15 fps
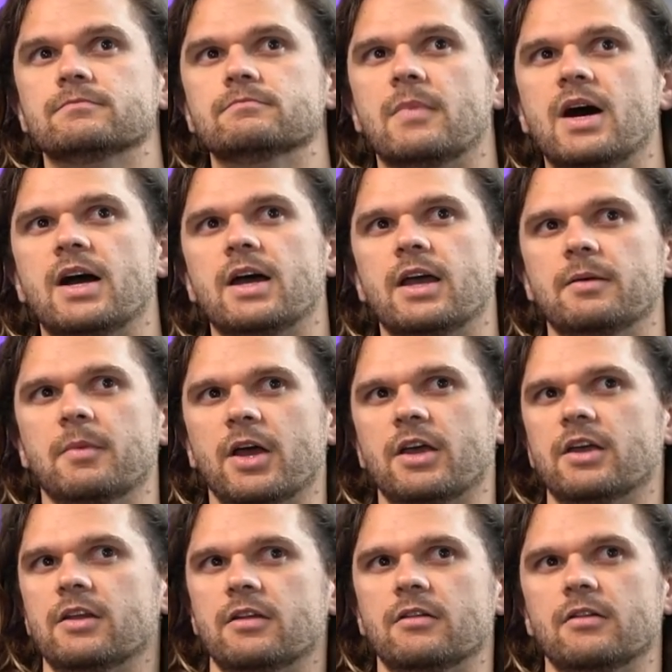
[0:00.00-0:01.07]

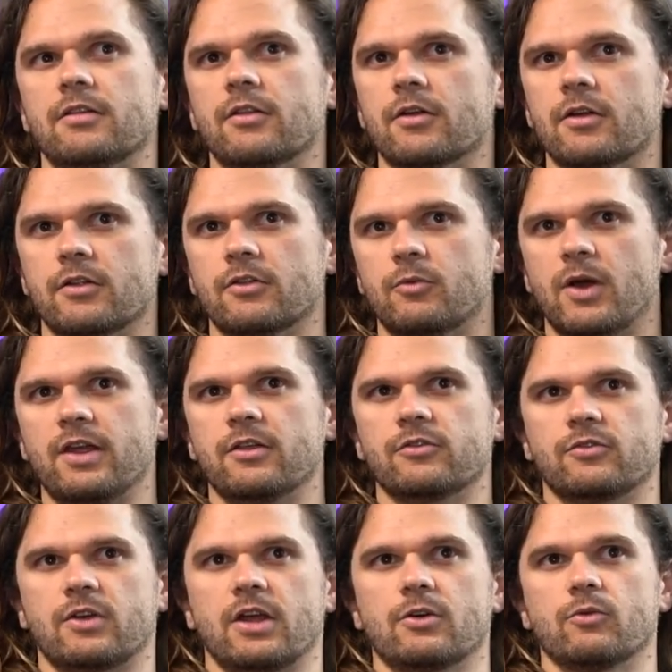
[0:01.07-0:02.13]
way this
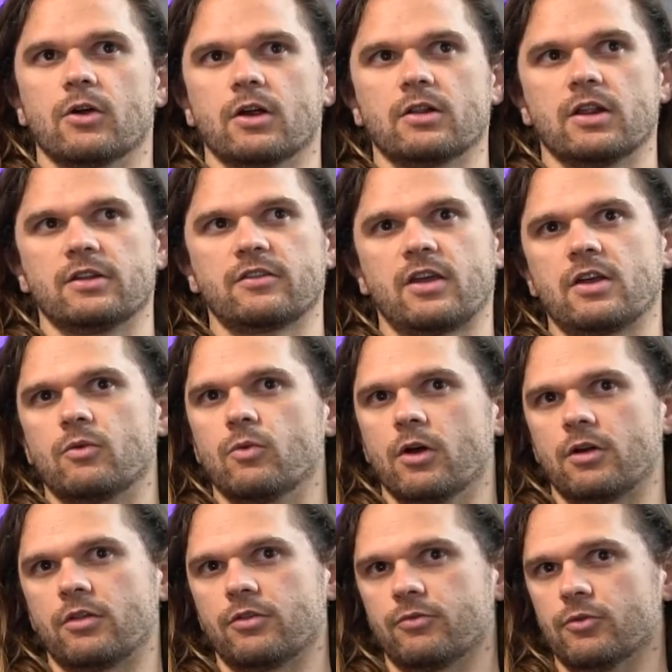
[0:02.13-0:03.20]
will kind of work. Let's kind of
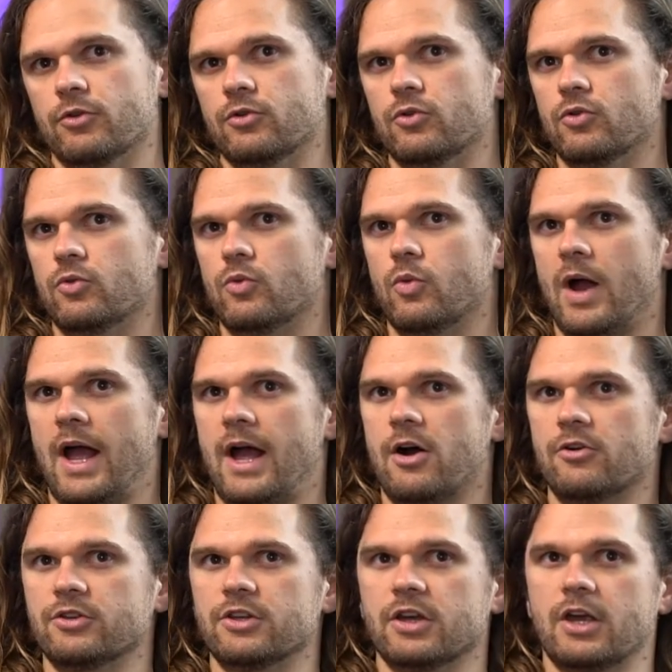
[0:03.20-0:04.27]
work through
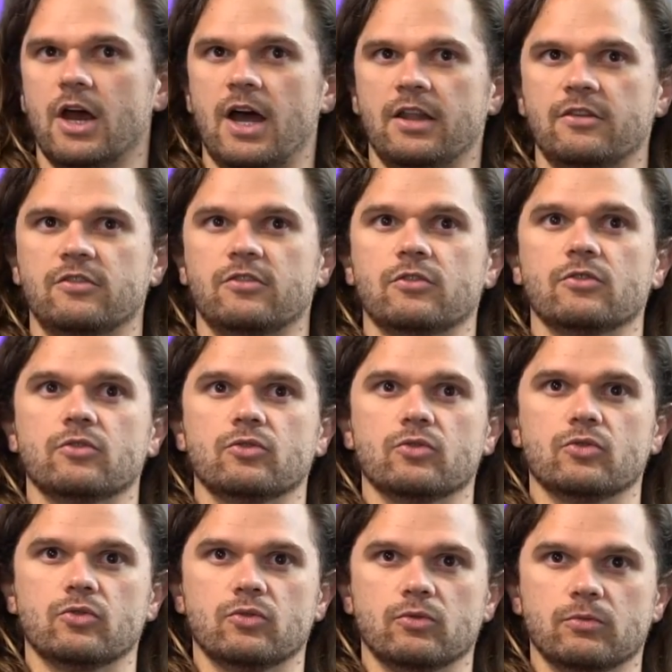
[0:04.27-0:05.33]
how you got
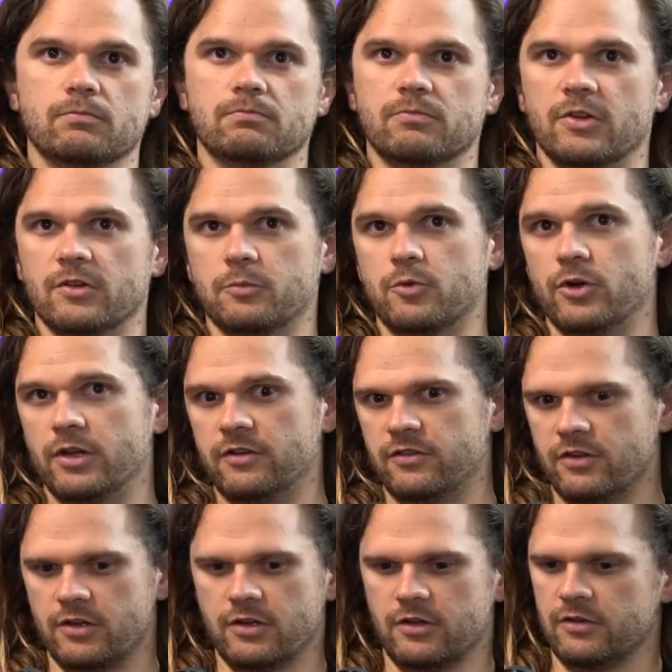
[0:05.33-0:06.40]
to this point
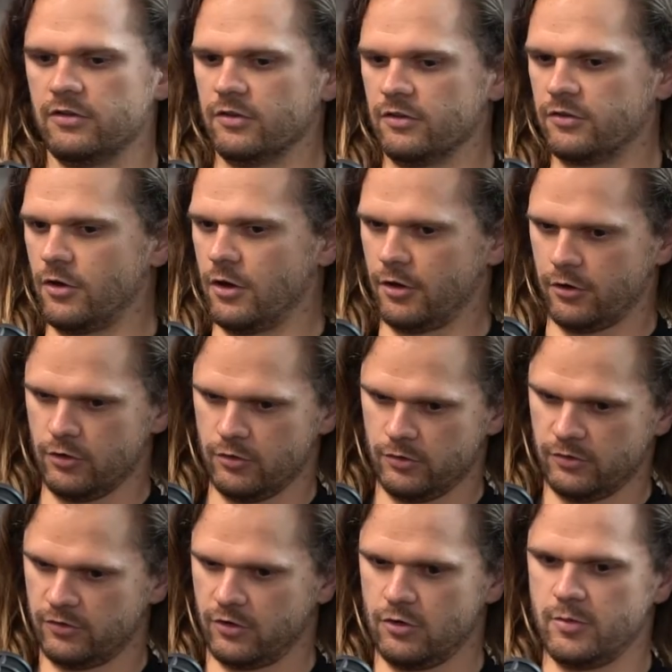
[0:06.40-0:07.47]
to start
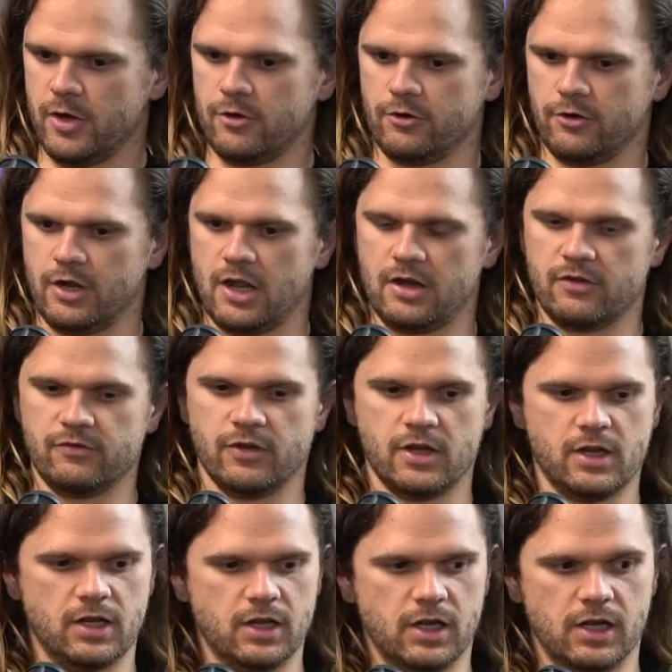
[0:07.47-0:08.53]
Skubo Creative,
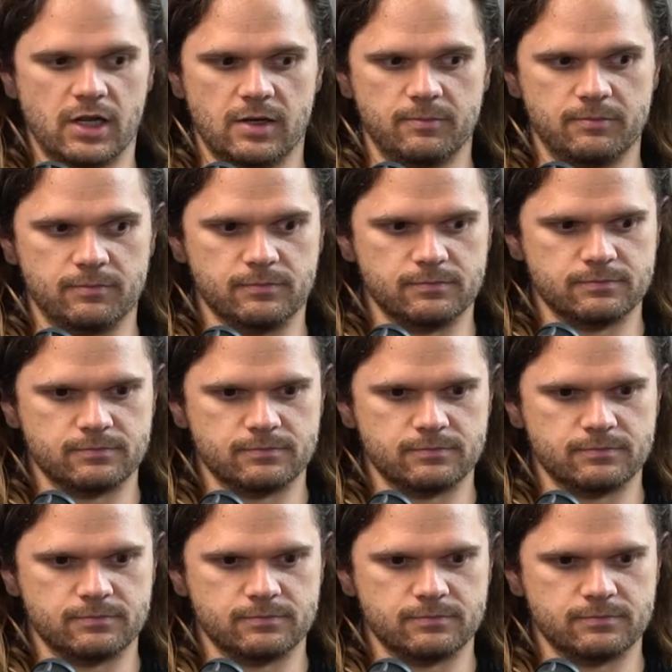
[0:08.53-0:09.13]
how